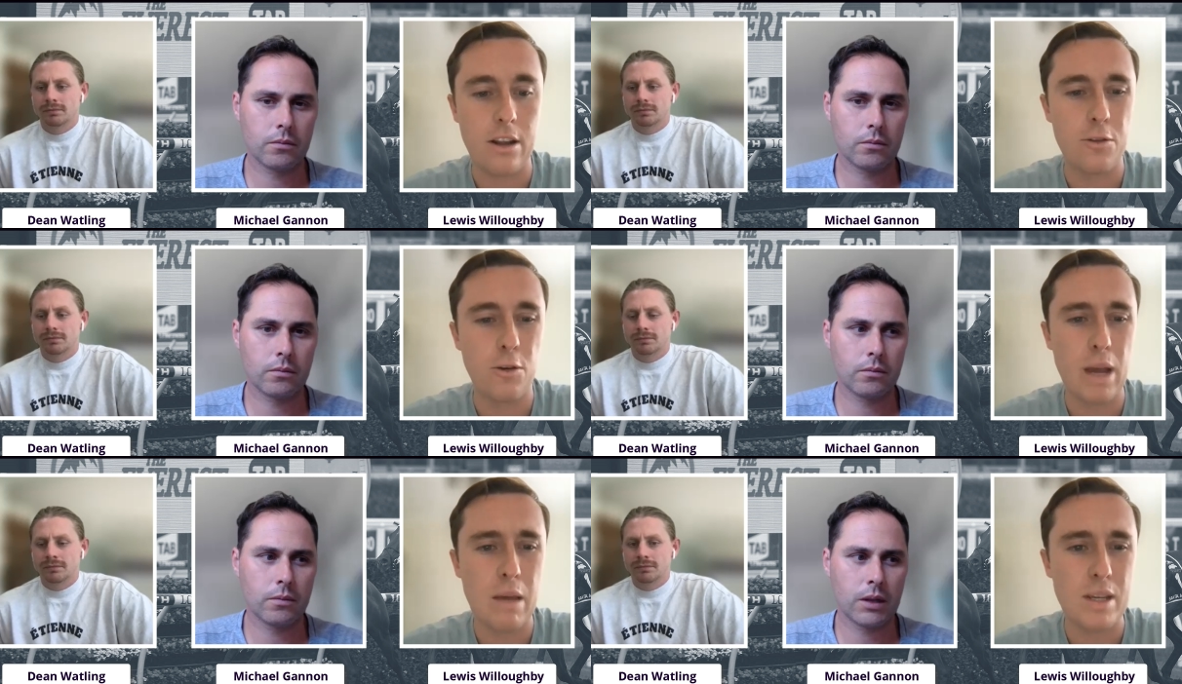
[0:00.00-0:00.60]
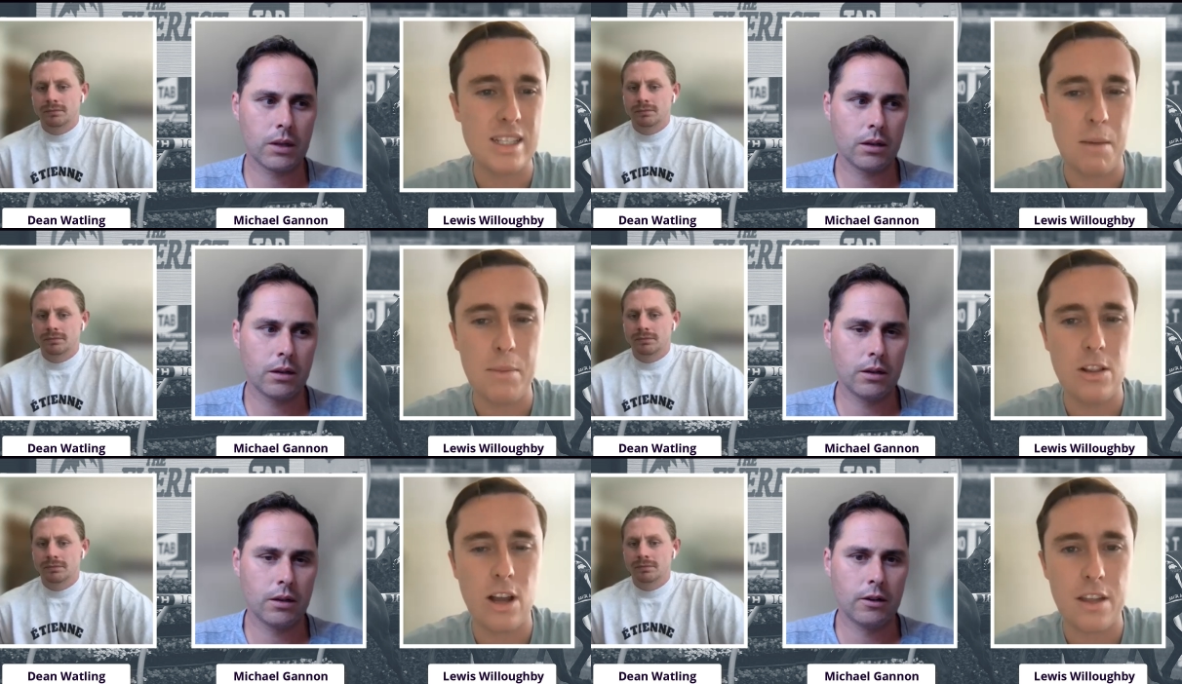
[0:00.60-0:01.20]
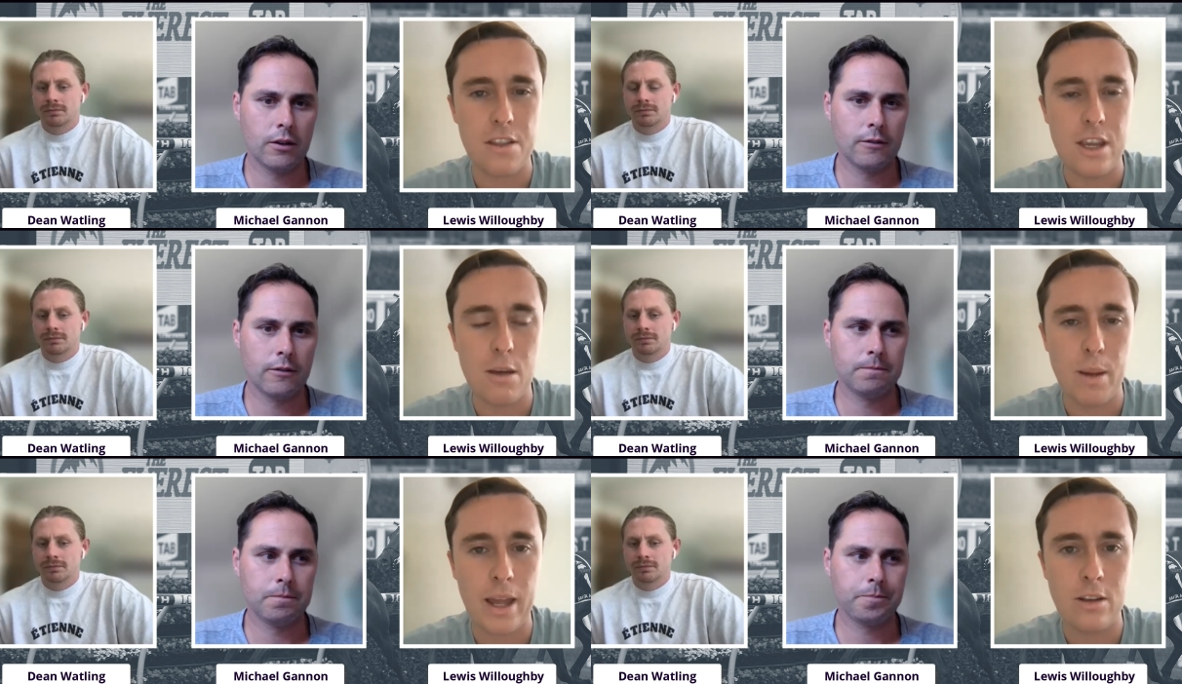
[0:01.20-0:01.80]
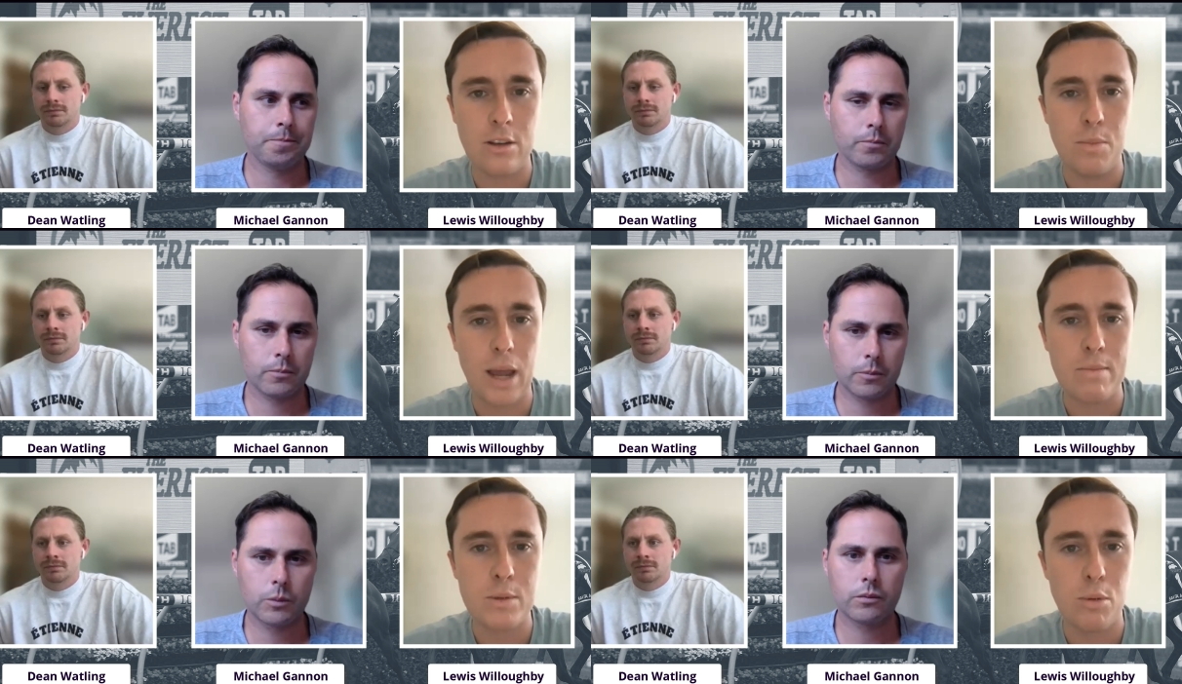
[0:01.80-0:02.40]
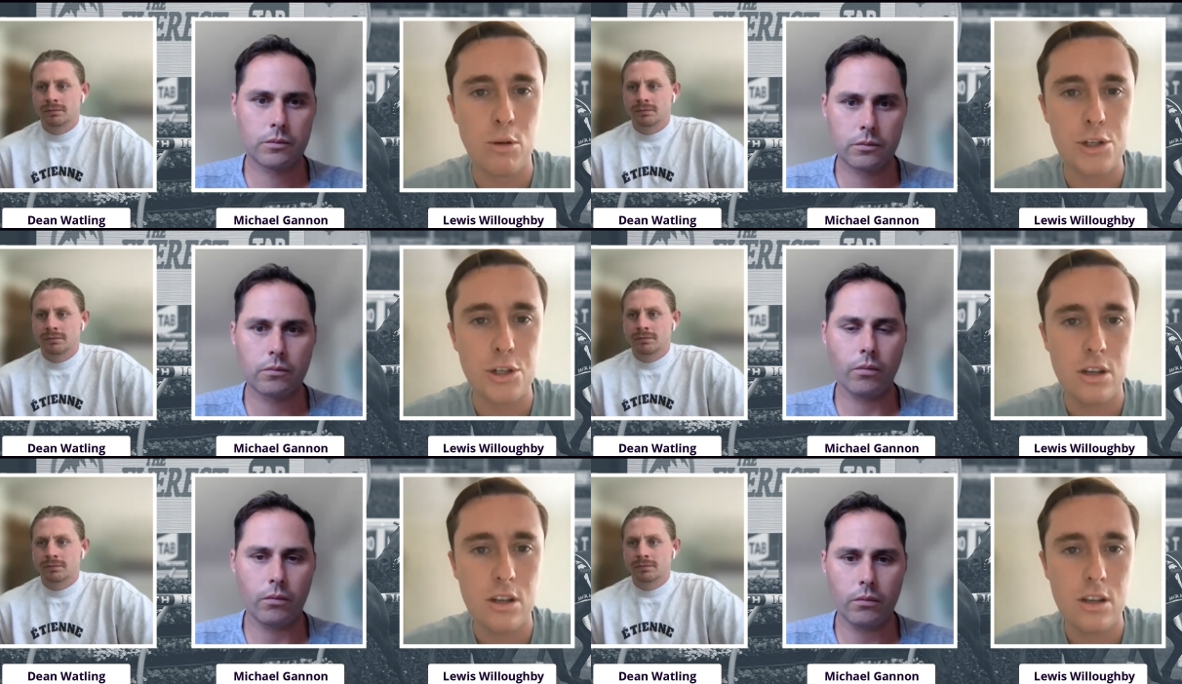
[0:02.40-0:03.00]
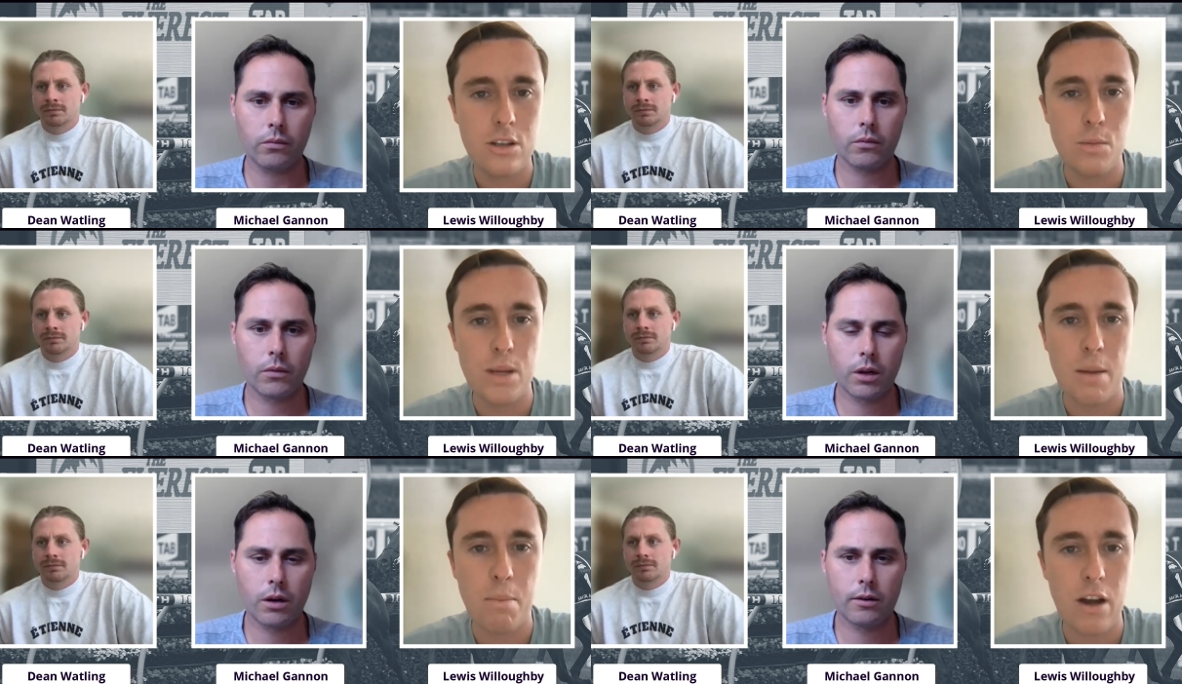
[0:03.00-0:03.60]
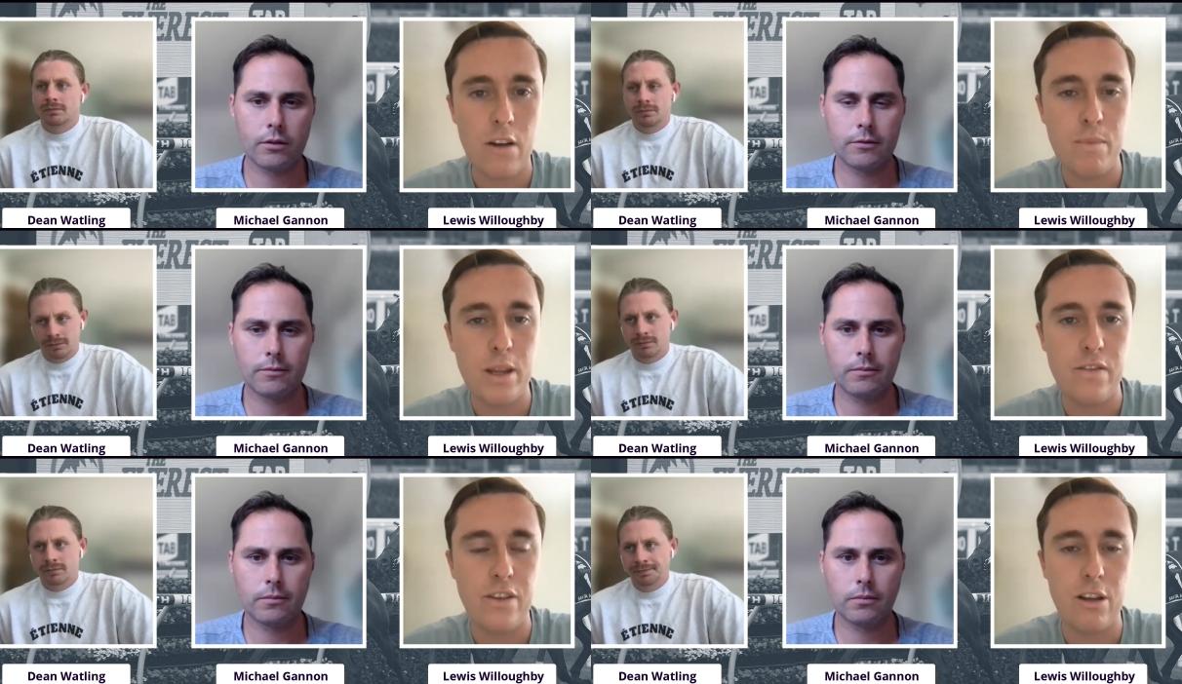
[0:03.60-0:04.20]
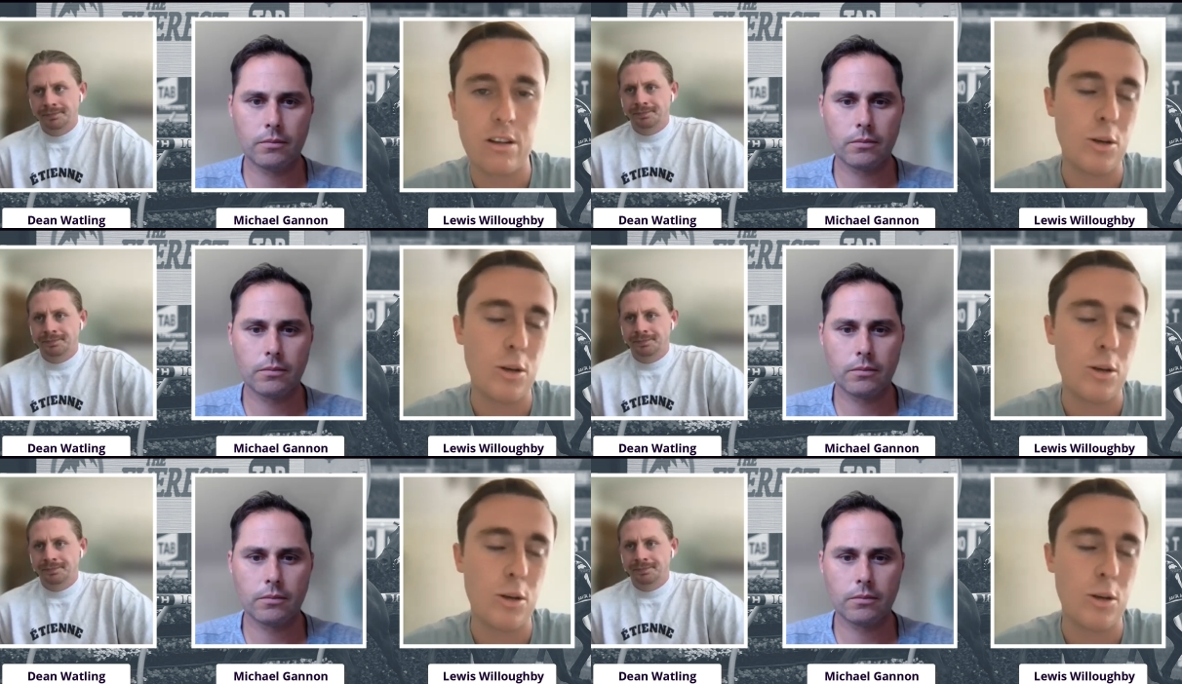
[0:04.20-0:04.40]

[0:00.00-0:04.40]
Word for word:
Speaker 1: I thought maybe something like a think about it could perhaps push to be above midfield.